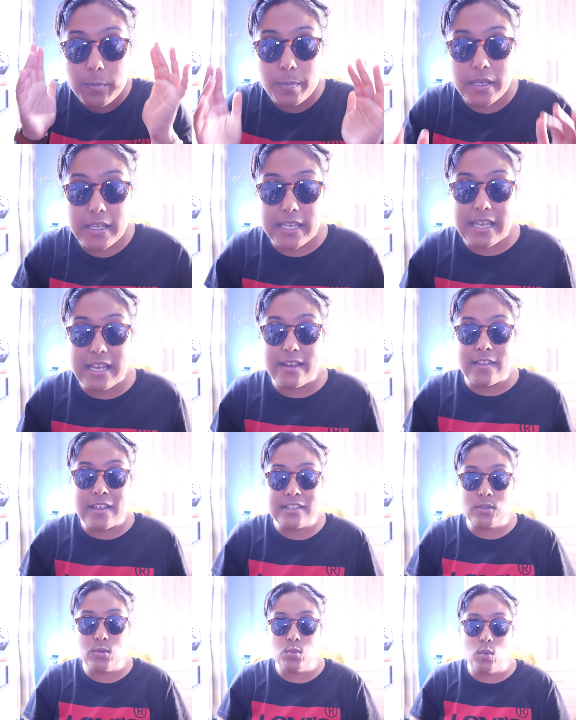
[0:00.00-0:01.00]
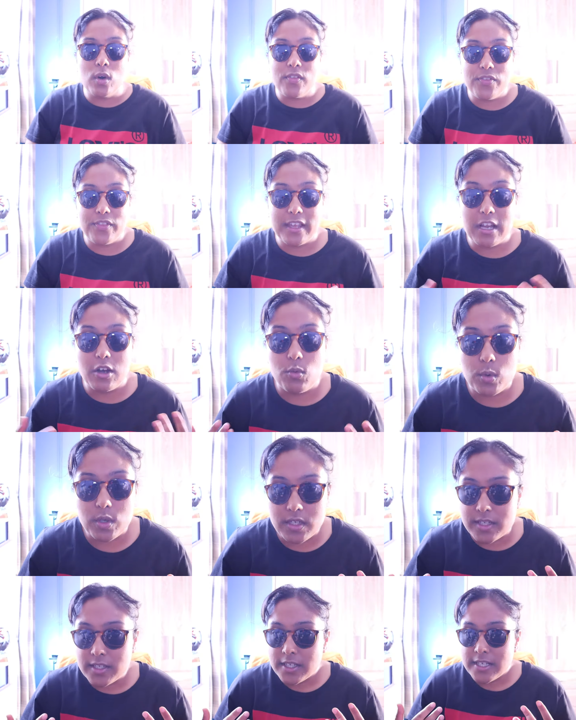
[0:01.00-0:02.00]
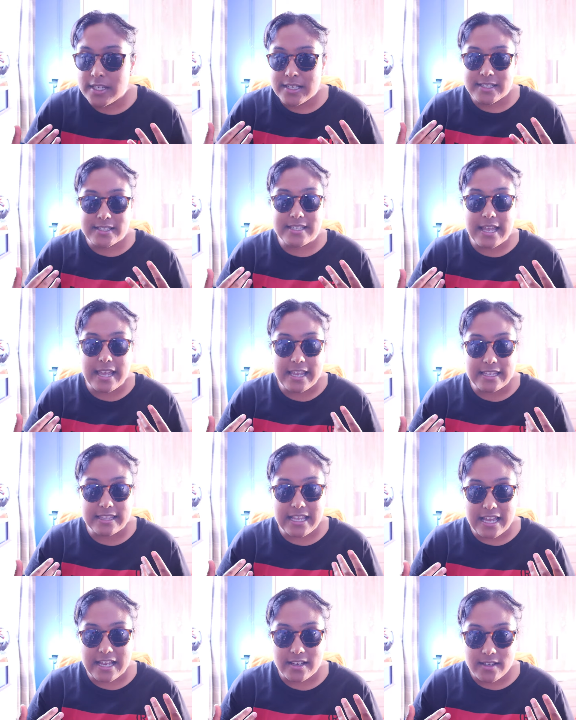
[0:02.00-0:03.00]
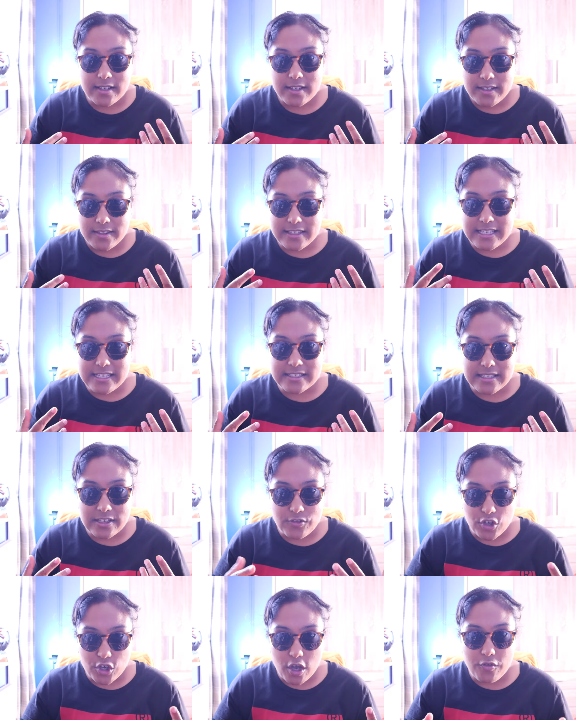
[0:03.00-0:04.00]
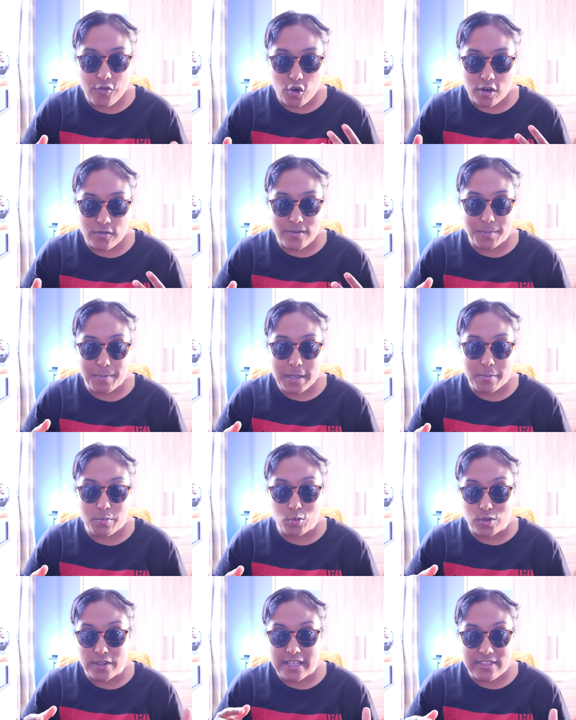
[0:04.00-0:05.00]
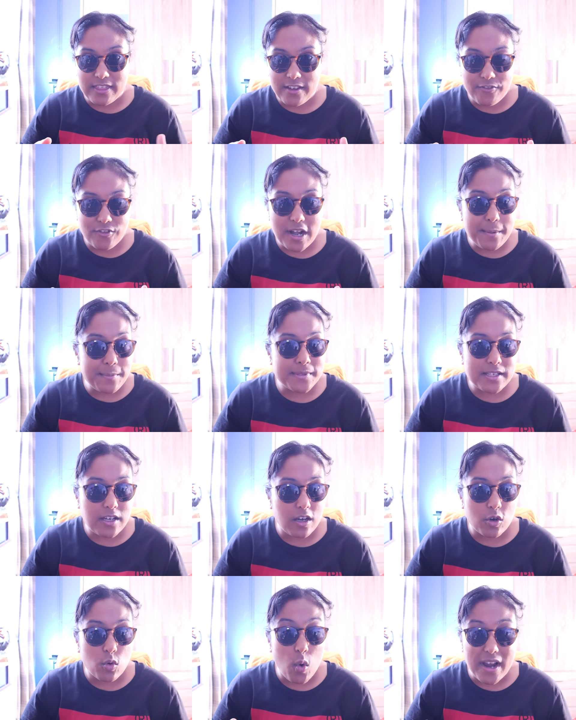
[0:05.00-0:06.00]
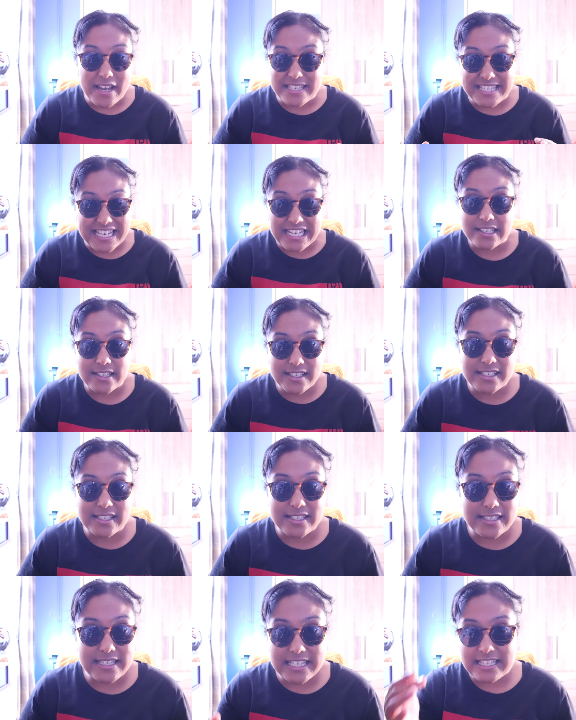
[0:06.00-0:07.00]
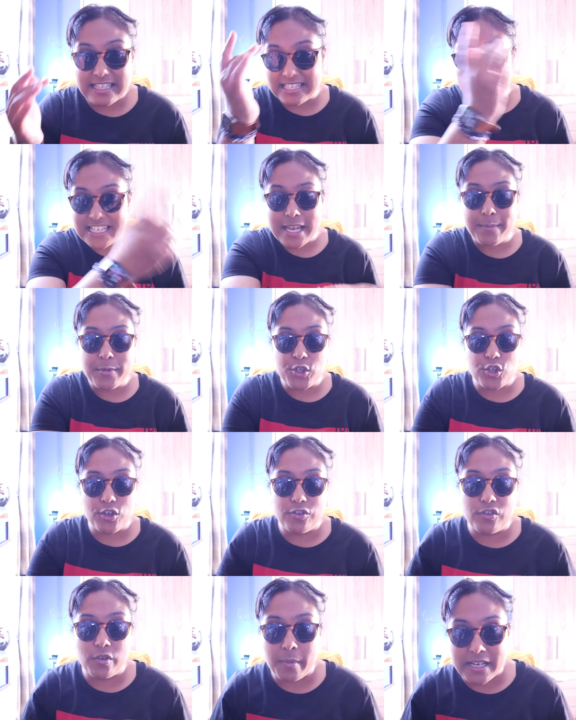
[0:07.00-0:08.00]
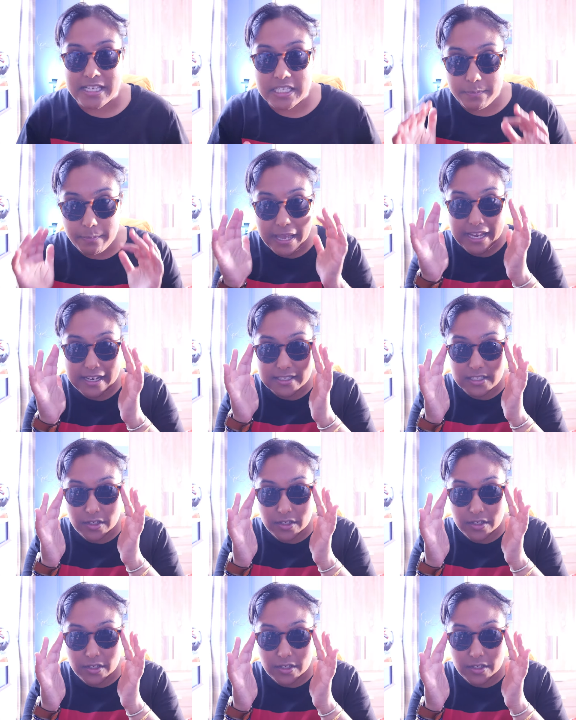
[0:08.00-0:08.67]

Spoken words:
But yeah, that's one thing I would say, that these, if you go for Oliver people, their frames are quite delicate. The same issue for my spec.